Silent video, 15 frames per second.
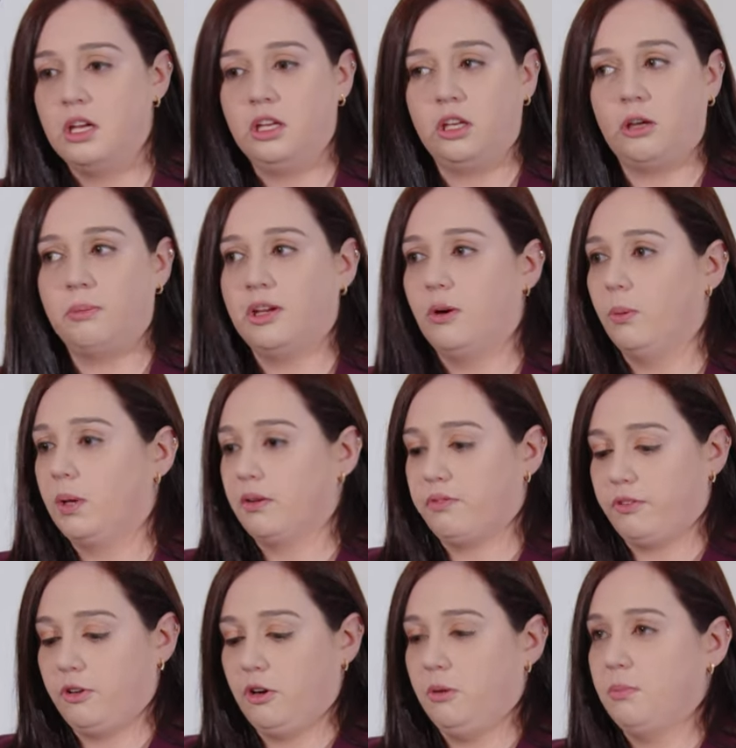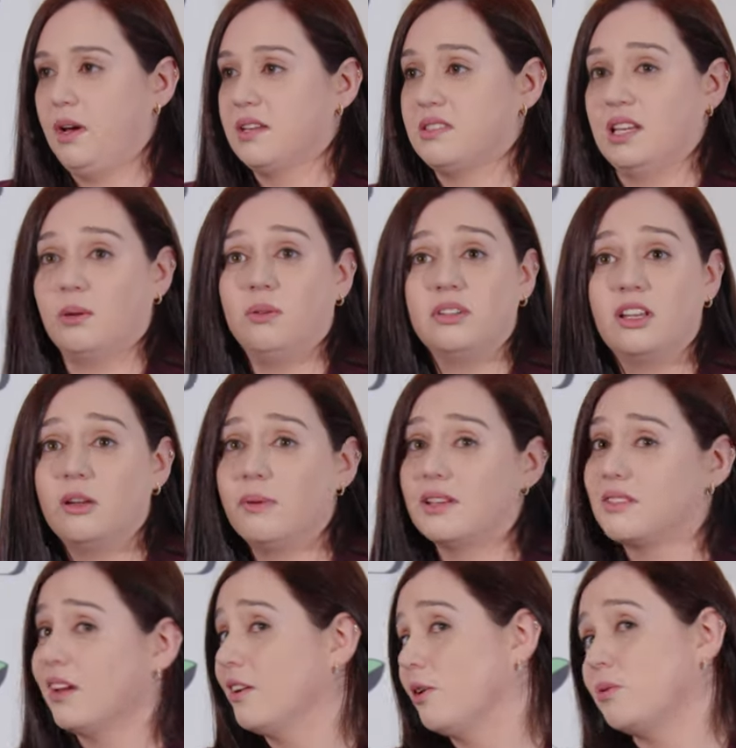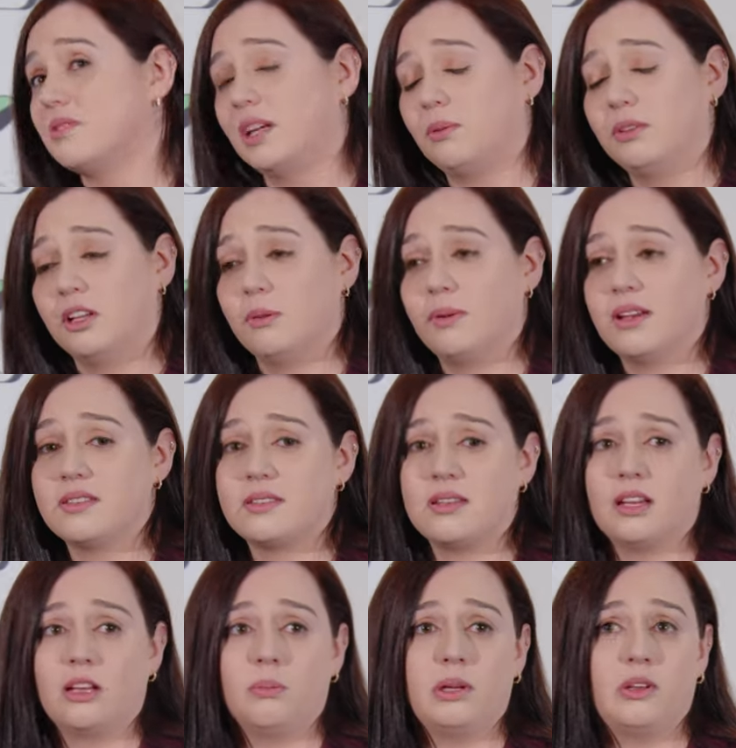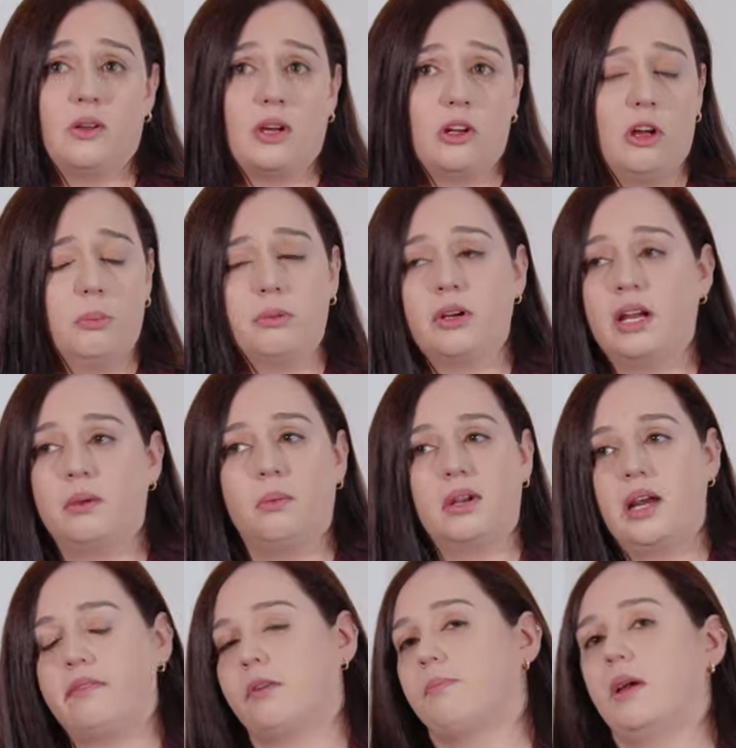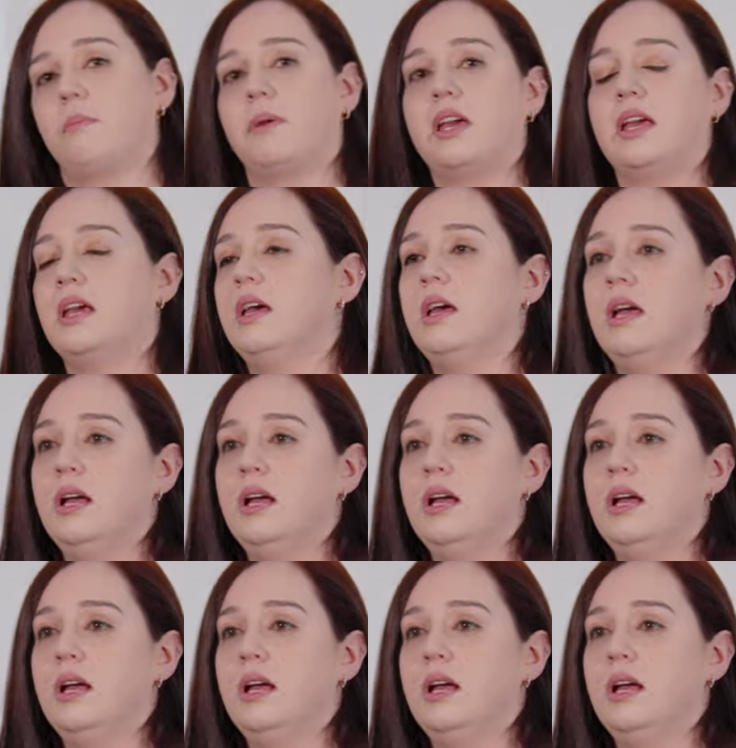You could be going from a SQL database to a NoSQL database. It could be doing an upgrade, whatever it may be.